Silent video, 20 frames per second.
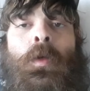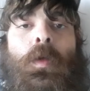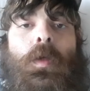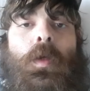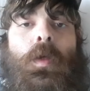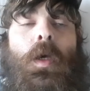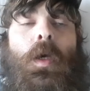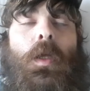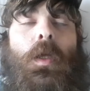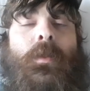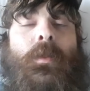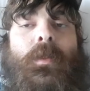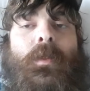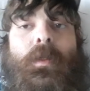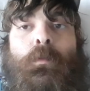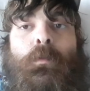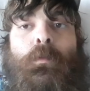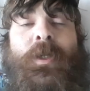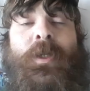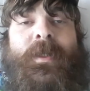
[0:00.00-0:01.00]
let's see,
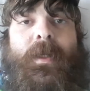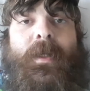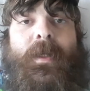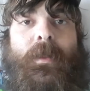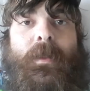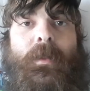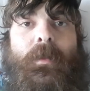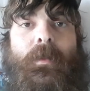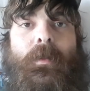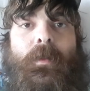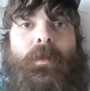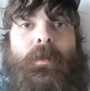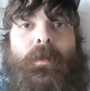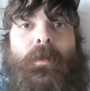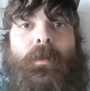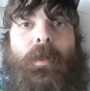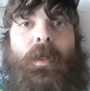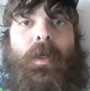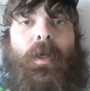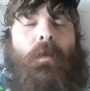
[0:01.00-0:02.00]

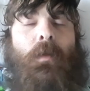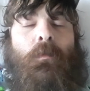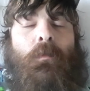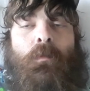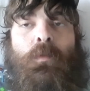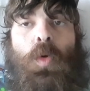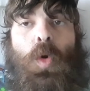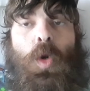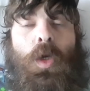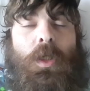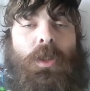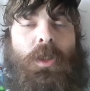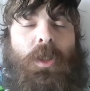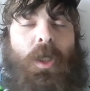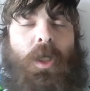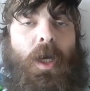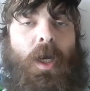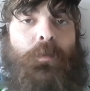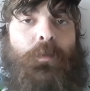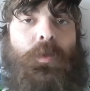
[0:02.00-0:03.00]
briskets and pork
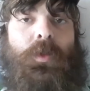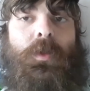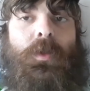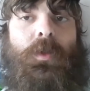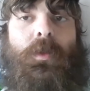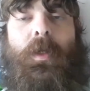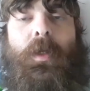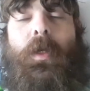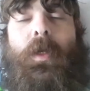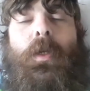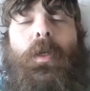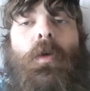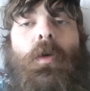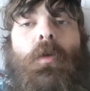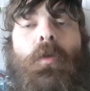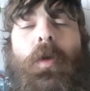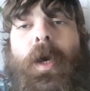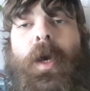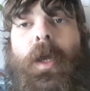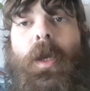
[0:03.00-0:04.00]
chops and all
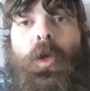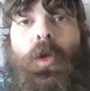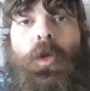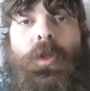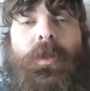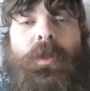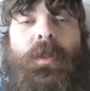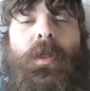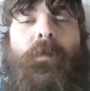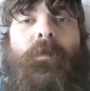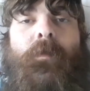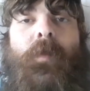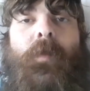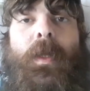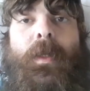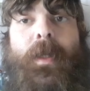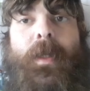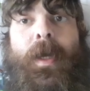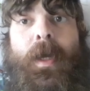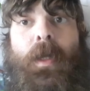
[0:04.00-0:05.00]
kind of good stuff
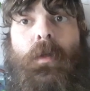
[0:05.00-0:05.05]
like that.